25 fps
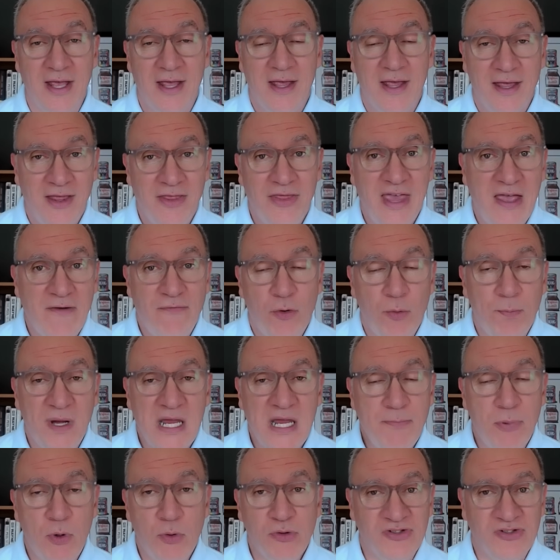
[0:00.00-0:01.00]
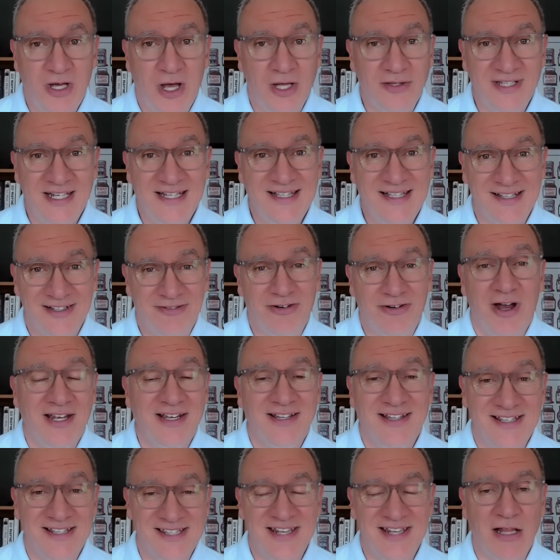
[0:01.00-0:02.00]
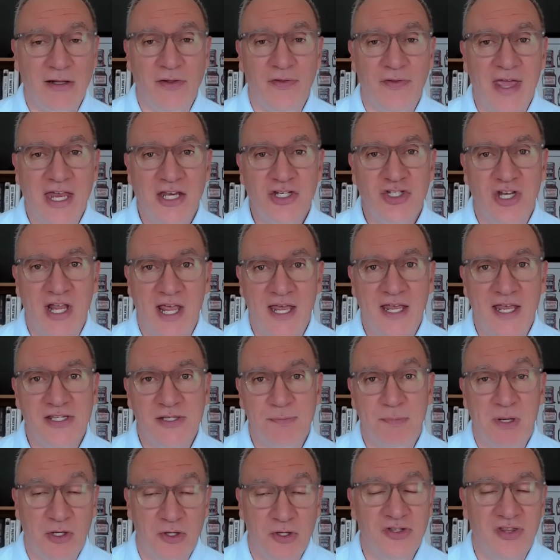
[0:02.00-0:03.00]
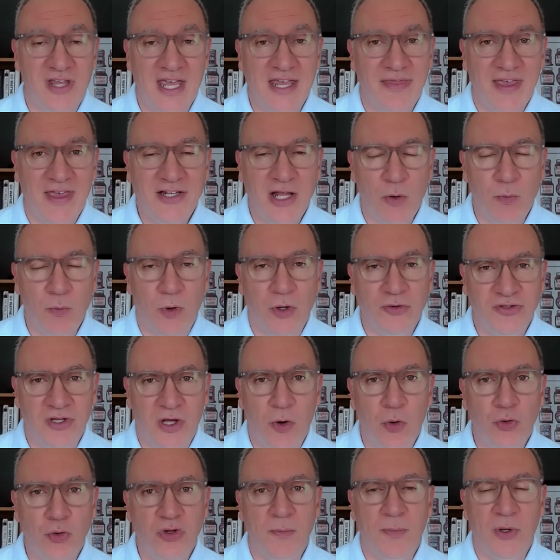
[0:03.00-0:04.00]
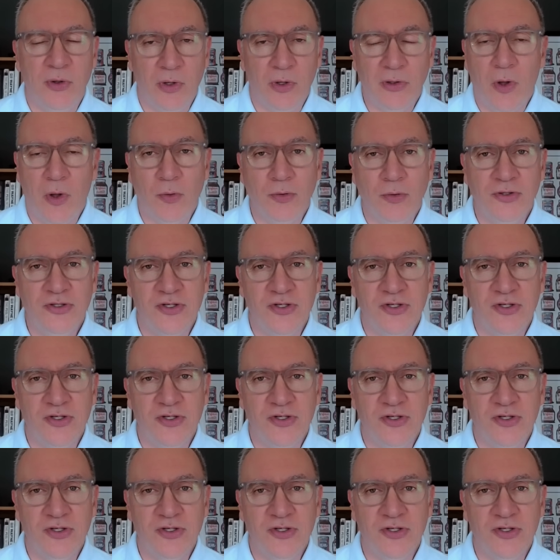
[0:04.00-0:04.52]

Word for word: and therefore people started trying to sell their shares because they, they don't want to hold them on a long